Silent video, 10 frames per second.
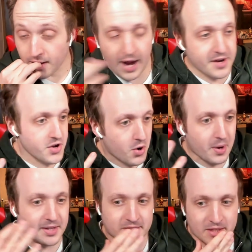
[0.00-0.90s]
I knew
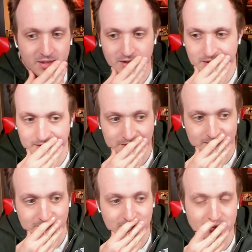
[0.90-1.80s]
it!
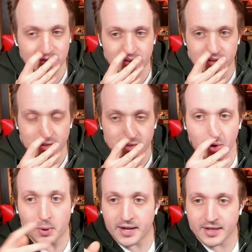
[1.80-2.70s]

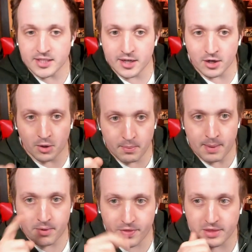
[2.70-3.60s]
So wait, is he gonna
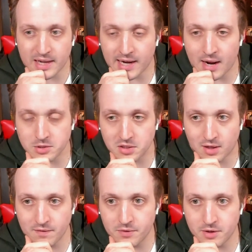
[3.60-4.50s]
remember that that guy was
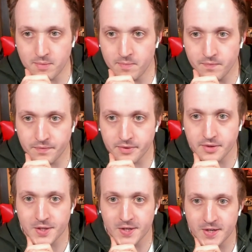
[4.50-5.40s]
looking for him?
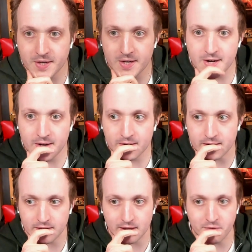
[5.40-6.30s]

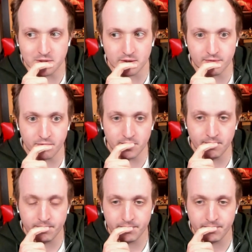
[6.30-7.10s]
That Leif was looking for him?